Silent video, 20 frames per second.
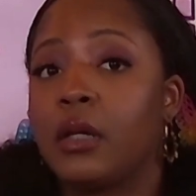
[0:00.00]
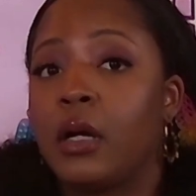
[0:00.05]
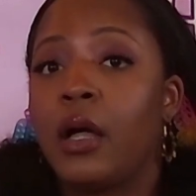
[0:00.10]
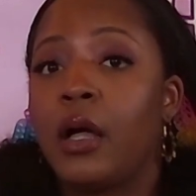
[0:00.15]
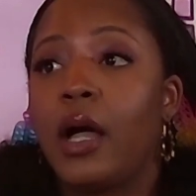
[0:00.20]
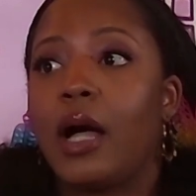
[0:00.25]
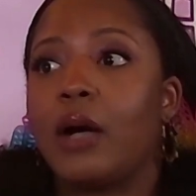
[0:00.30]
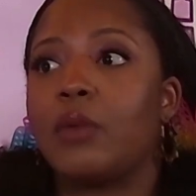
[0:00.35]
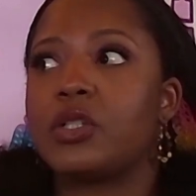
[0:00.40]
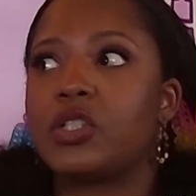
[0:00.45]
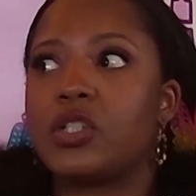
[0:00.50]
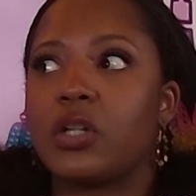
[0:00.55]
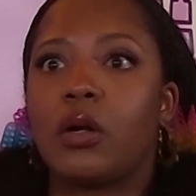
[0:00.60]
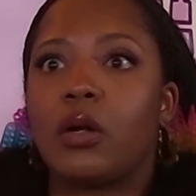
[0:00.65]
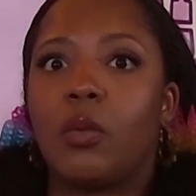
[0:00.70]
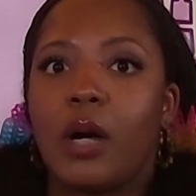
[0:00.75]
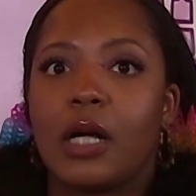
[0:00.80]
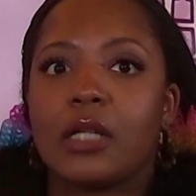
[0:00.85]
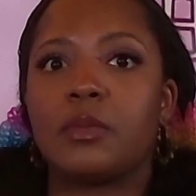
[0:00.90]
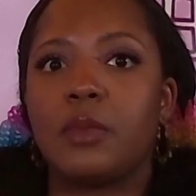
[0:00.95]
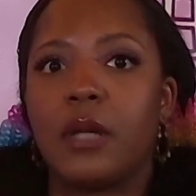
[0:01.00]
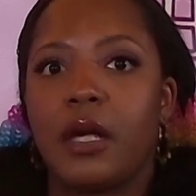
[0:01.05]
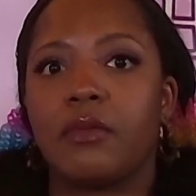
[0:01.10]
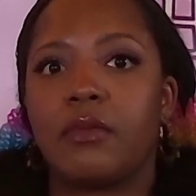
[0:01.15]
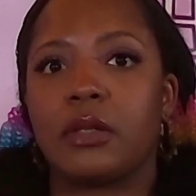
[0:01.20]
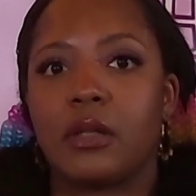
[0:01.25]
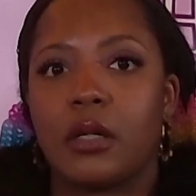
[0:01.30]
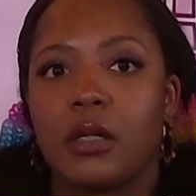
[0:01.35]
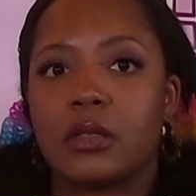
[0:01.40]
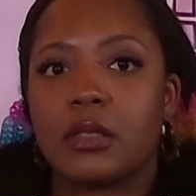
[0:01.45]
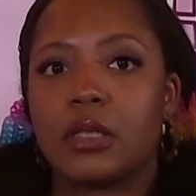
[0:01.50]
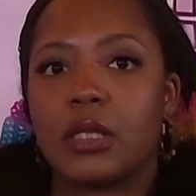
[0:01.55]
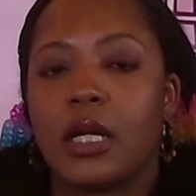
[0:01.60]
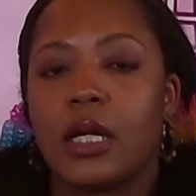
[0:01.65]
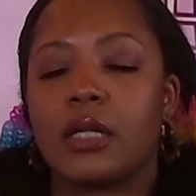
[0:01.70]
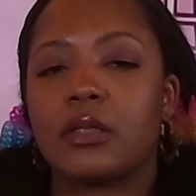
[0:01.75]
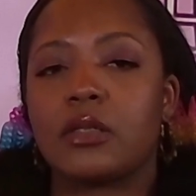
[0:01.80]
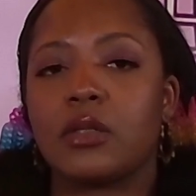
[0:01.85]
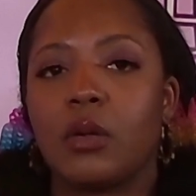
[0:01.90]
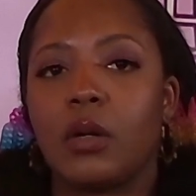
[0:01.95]
I want y'all to watch me every Thursday.
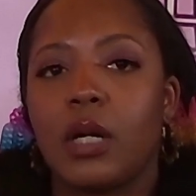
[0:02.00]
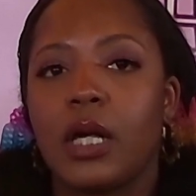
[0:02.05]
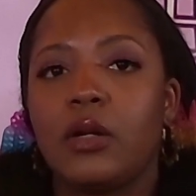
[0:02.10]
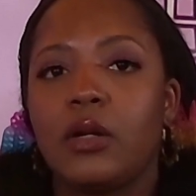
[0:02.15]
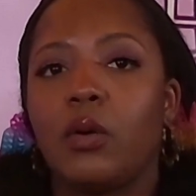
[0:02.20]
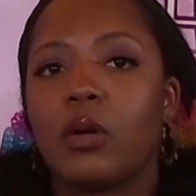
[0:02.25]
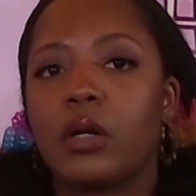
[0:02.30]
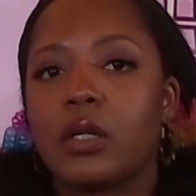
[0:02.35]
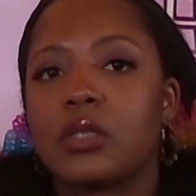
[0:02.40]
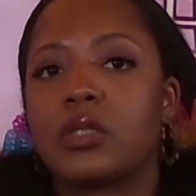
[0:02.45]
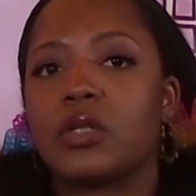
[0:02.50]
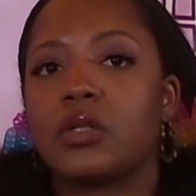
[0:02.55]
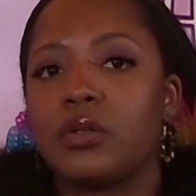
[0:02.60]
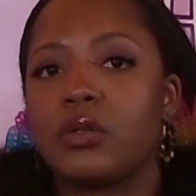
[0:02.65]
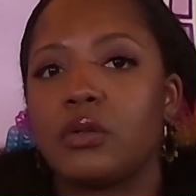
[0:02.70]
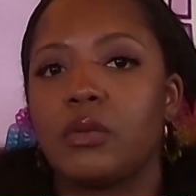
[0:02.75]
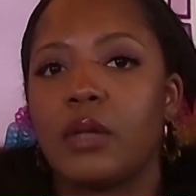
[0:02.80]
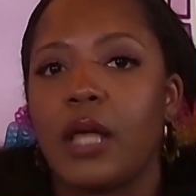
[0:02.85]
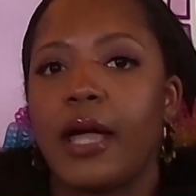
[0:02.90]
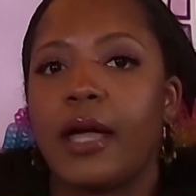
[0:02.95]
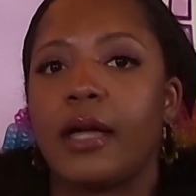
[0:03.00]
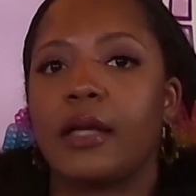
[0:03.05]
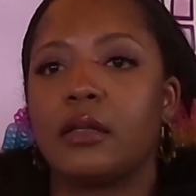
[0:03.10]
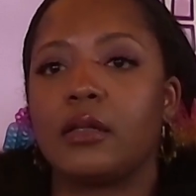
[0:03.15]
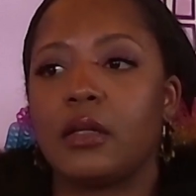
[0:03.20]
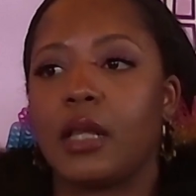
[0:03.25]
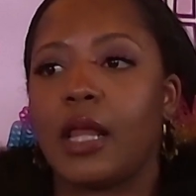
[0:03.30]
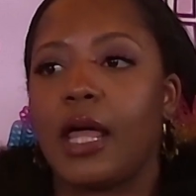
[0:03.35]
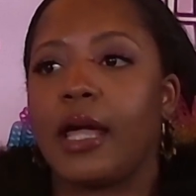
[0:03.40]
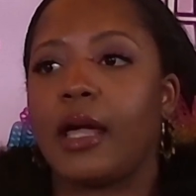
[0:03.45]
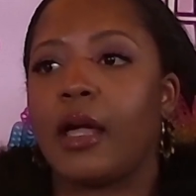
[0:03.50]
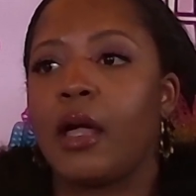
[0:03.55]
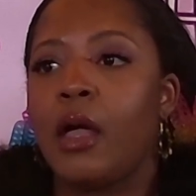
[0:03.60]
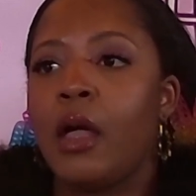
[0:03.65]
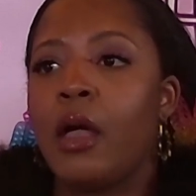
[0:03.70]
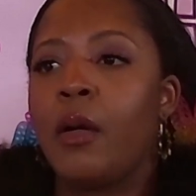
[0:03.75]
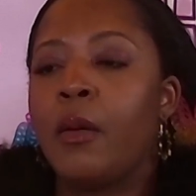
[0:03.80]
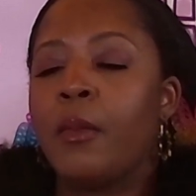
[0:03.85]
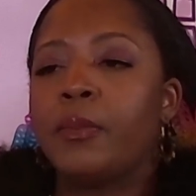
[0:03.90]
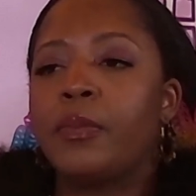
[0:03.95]
So in order to do that, like,
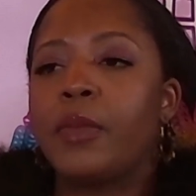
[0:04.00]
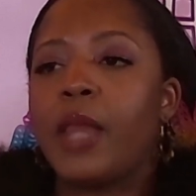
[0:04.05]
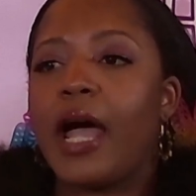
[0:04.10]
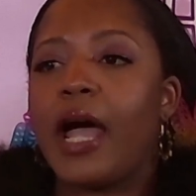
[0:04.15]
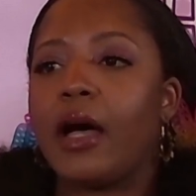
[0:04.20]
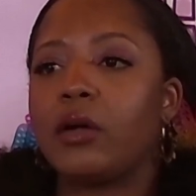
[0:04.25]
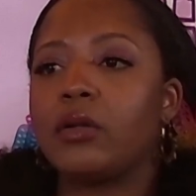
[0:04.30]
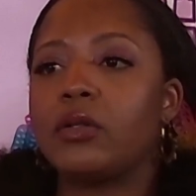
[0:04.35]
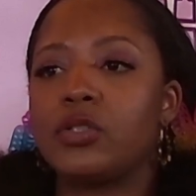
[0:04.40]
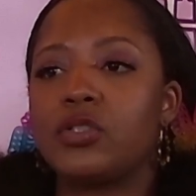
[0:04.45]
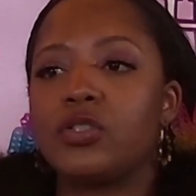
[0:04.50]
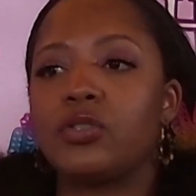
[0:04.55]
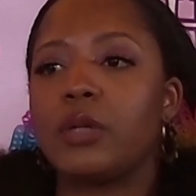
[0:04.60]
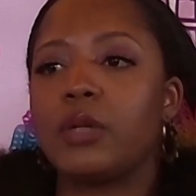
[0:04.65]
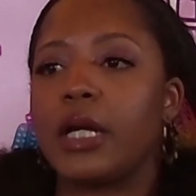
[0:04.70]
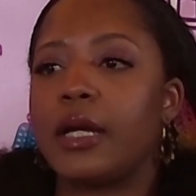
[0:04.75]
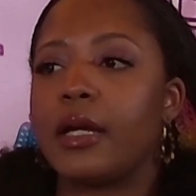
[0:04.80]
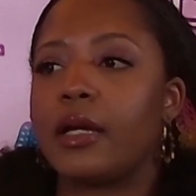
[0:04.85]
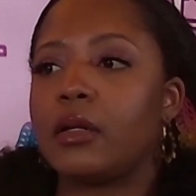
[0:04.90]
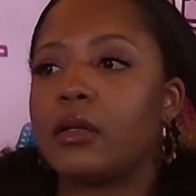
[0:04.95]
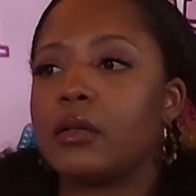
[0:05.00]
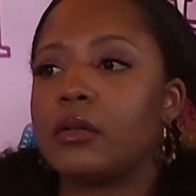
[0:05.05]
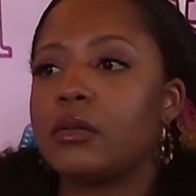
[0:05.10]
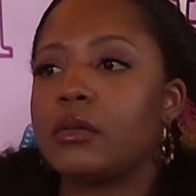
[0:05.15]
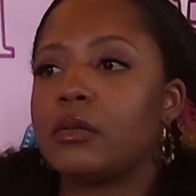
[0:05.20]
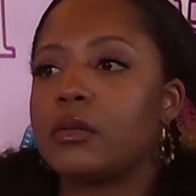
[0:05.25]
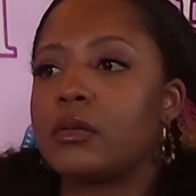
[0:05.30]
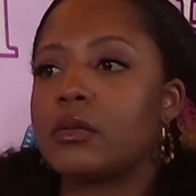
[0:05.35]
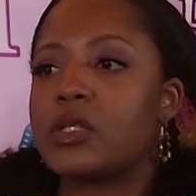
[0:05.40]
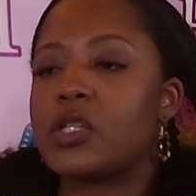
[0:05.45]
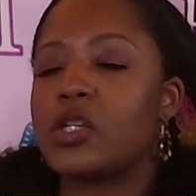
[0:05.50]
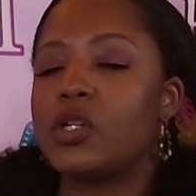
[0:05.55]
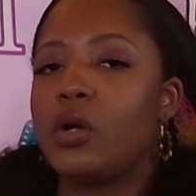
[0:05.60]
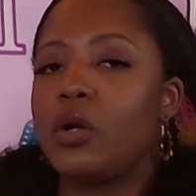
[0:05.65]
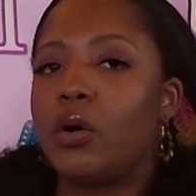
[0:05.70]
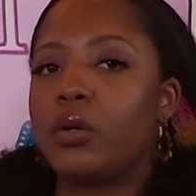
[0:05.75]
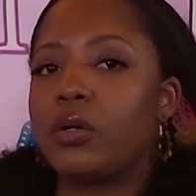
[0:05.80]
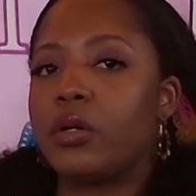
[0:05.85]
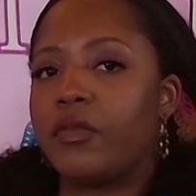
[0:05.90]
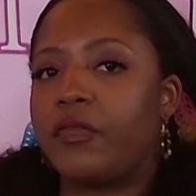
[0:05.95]
how did you get to know
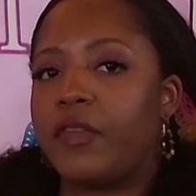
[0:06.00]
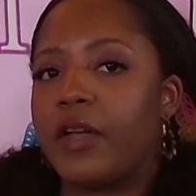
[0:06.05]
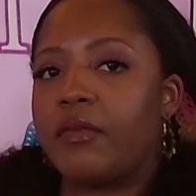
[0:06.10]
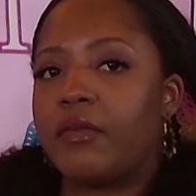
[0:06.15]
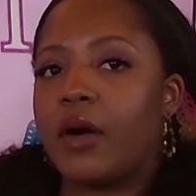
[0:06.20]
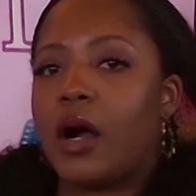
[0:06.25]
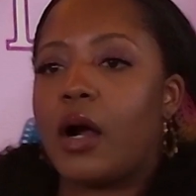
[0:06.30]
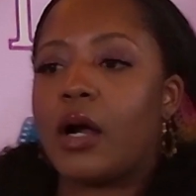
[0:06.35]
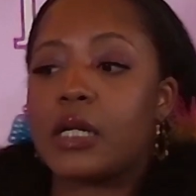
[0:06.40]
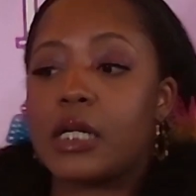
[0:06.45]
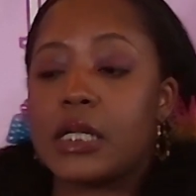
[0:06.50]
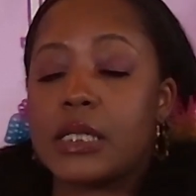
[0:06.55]
your favorite artist?